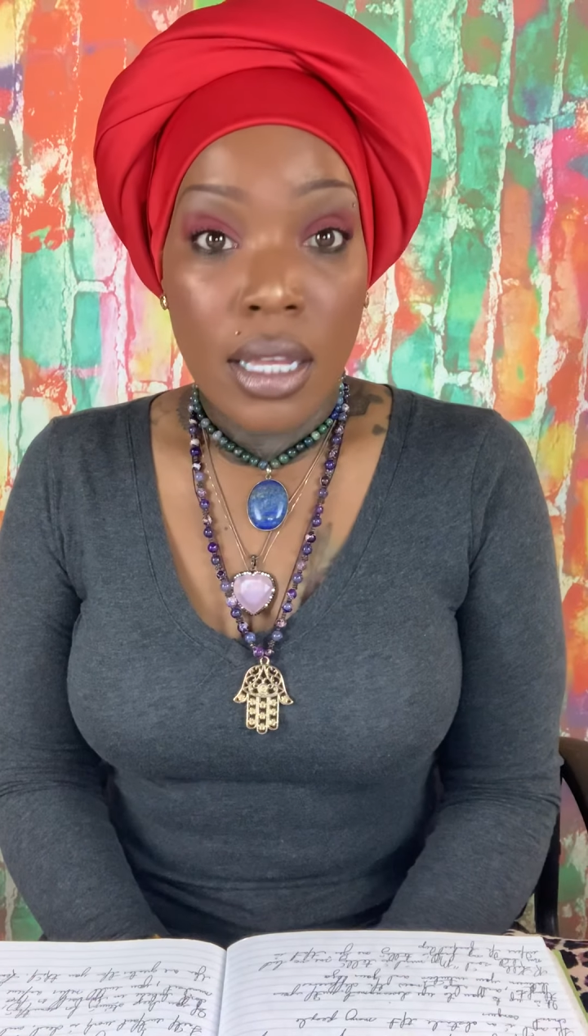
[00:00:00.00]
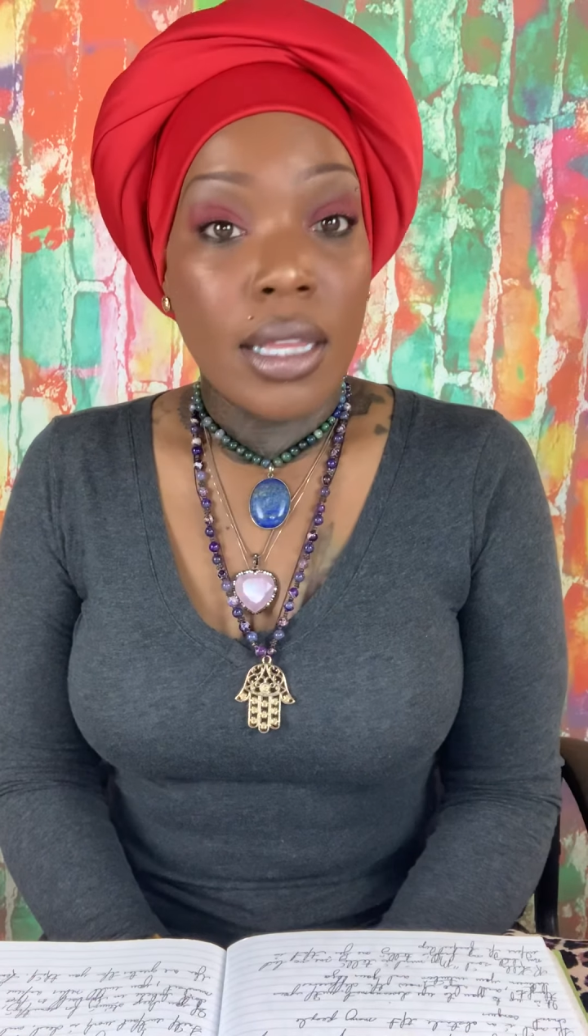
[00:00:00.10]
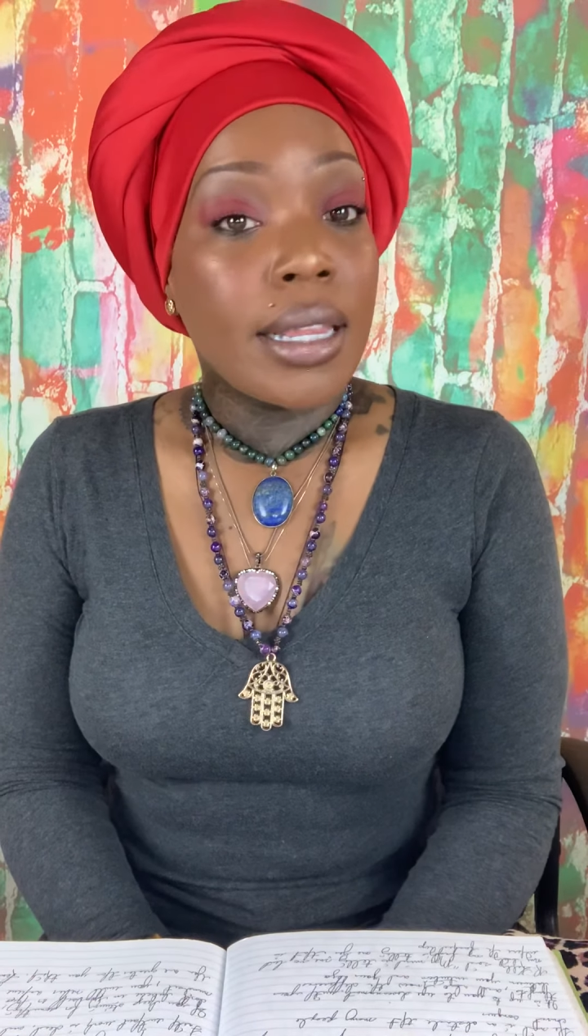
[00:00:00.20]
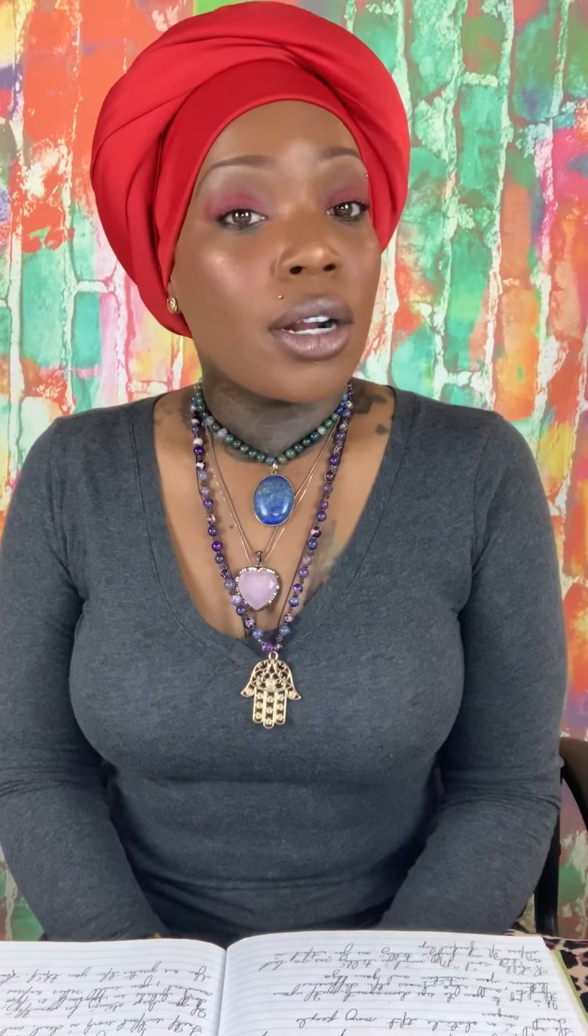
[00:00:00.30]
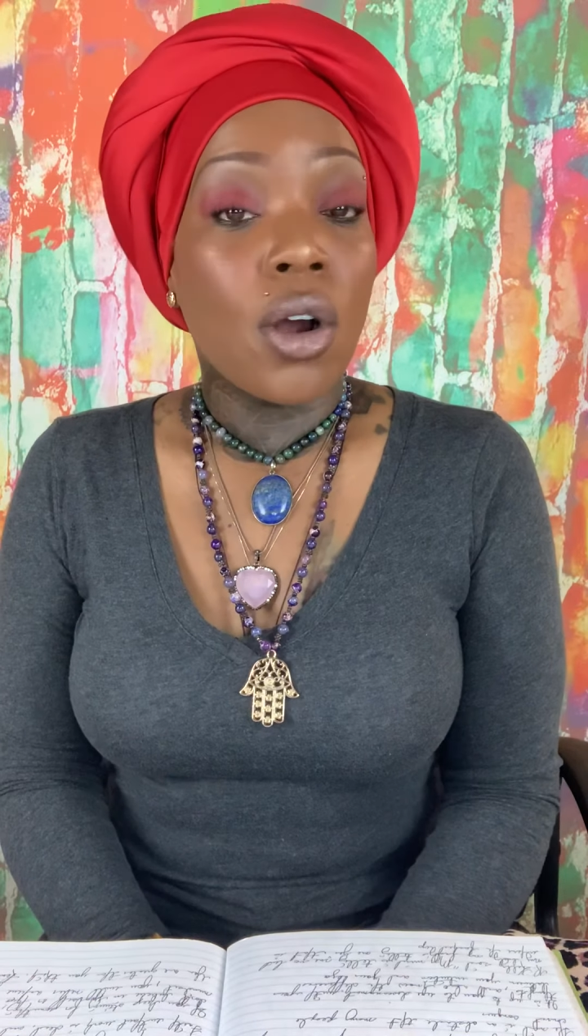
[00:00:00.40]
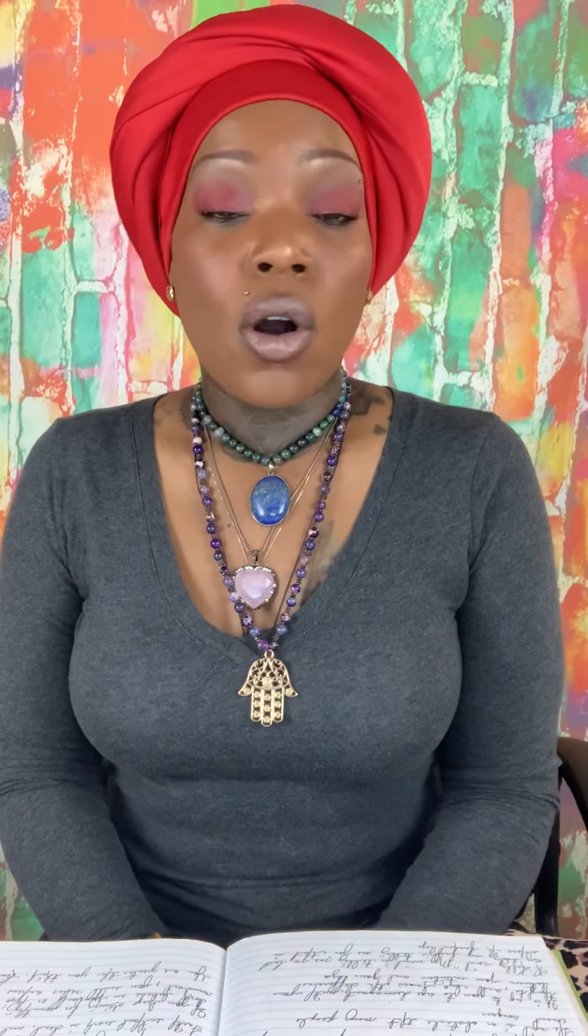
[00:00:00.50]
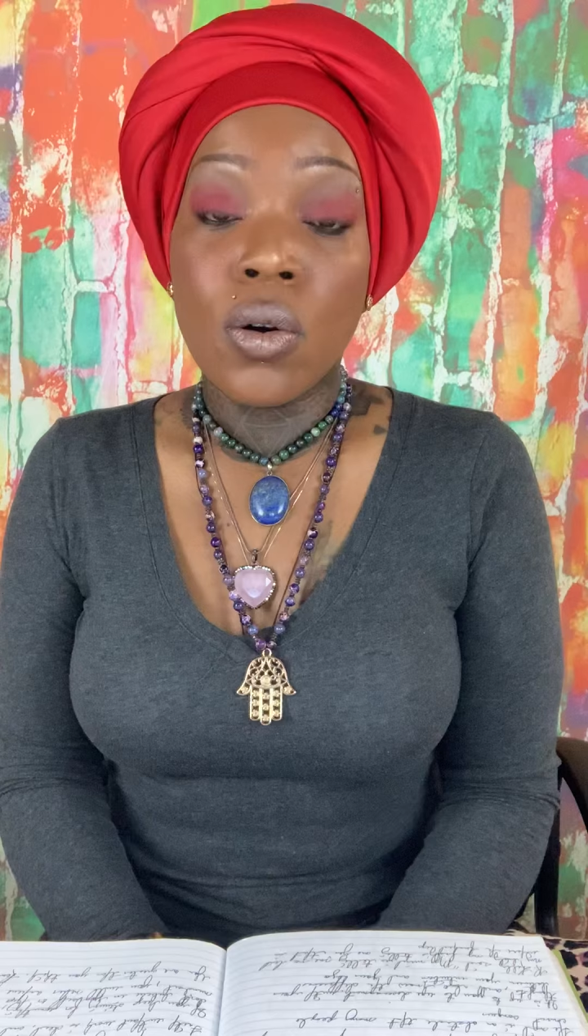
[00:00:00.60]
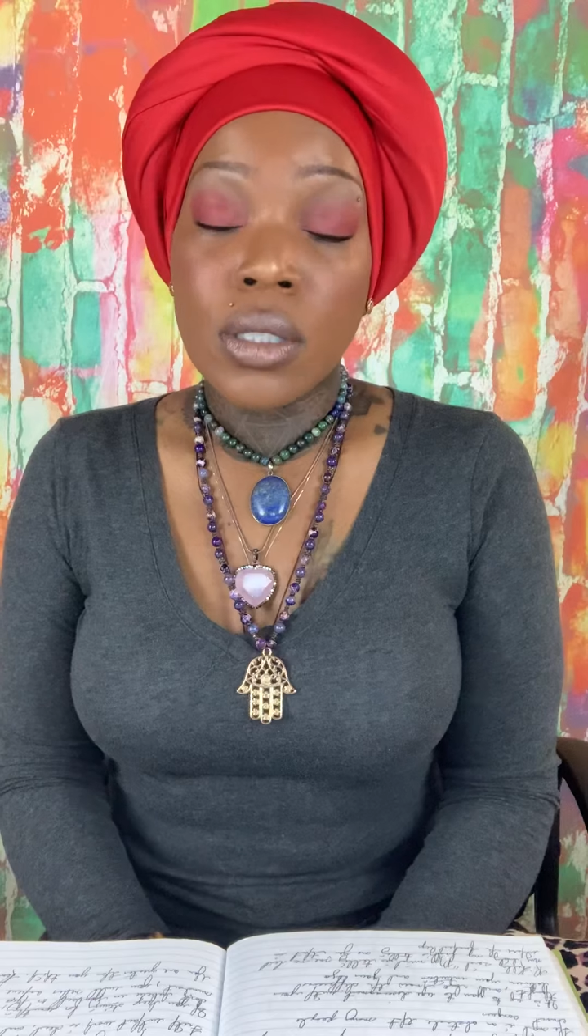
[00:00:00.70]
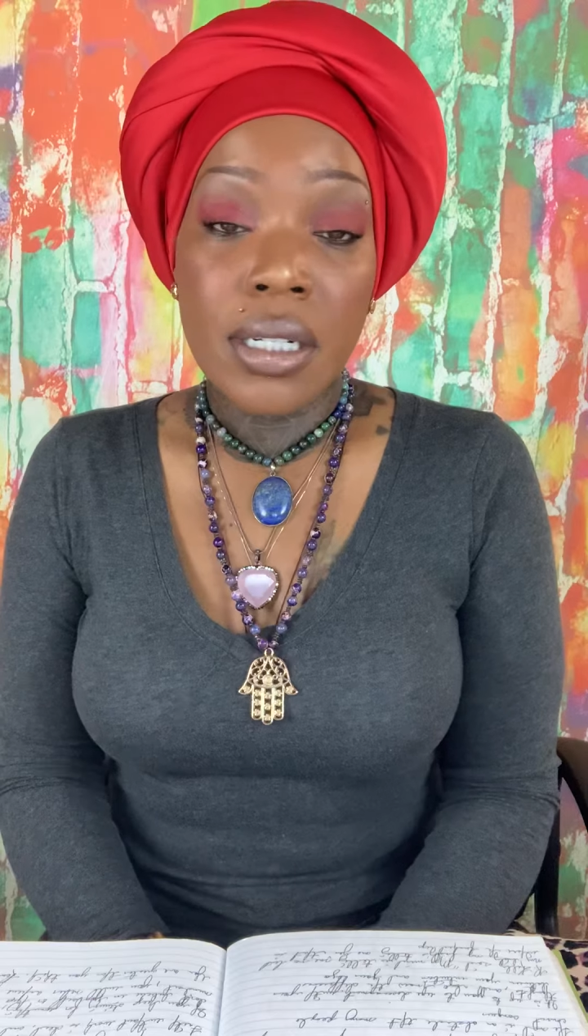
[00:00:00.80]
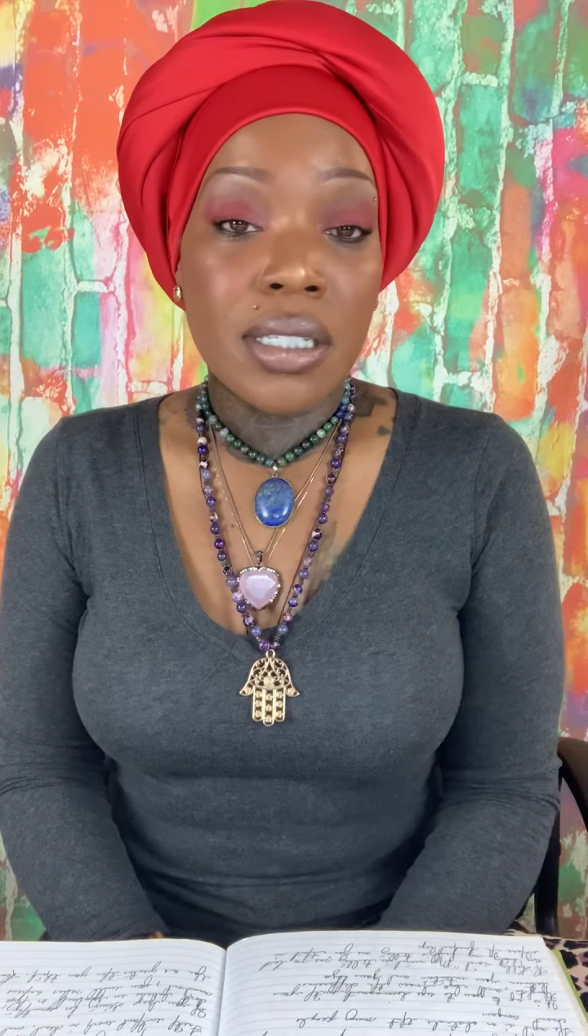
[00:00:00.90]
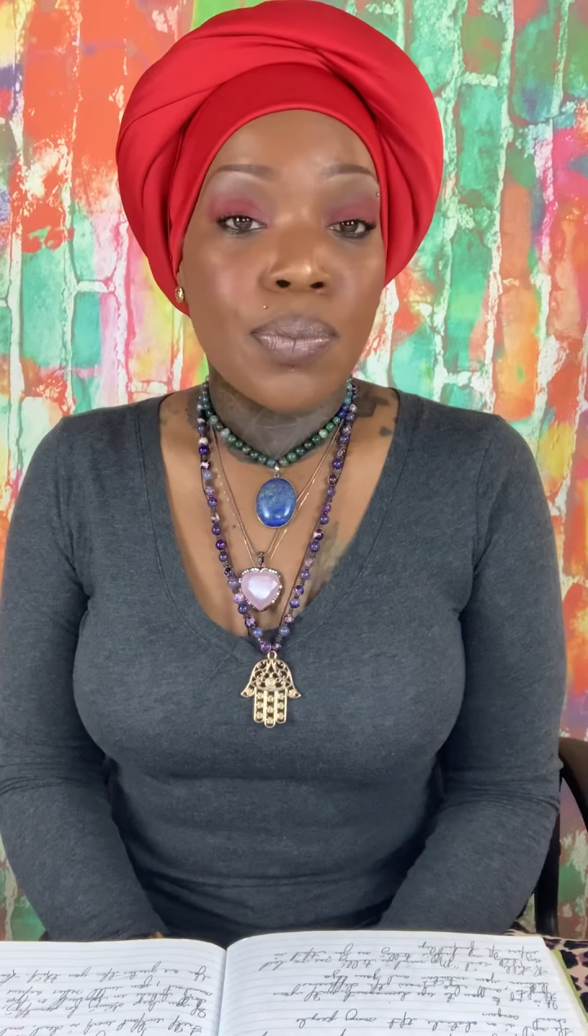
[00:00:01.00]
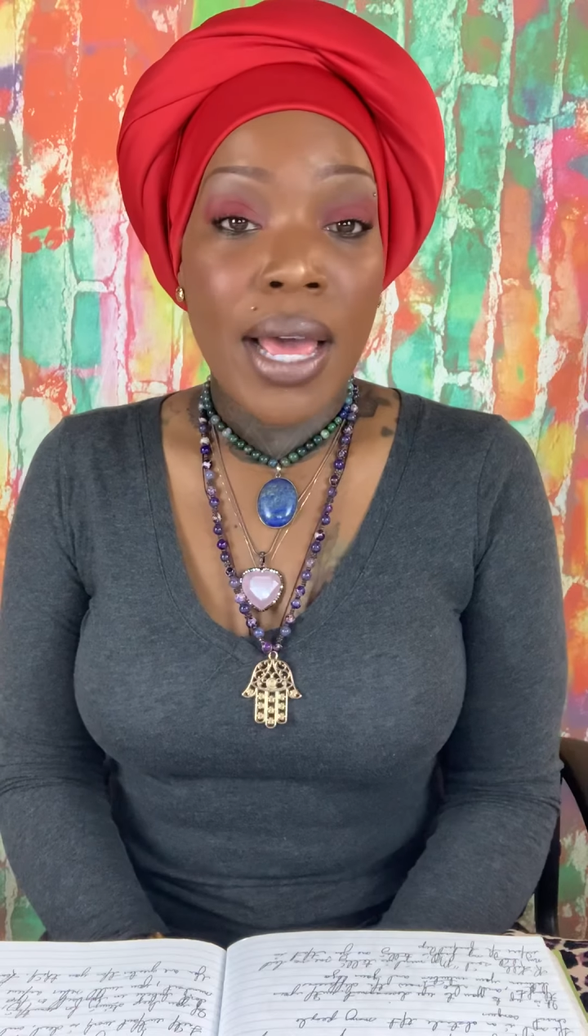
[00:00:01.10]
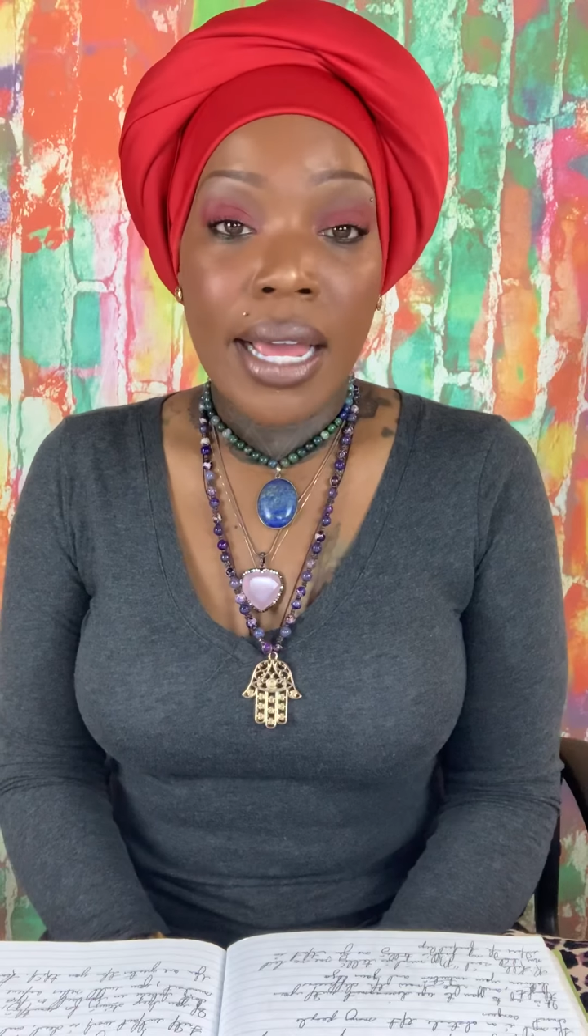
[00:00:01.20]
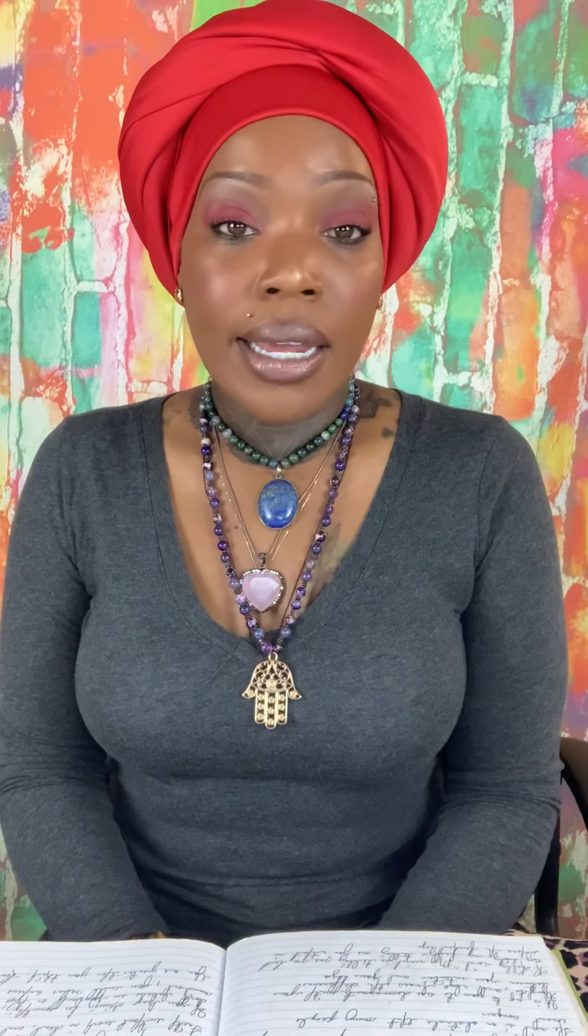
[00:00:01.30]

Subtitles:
that are holding us back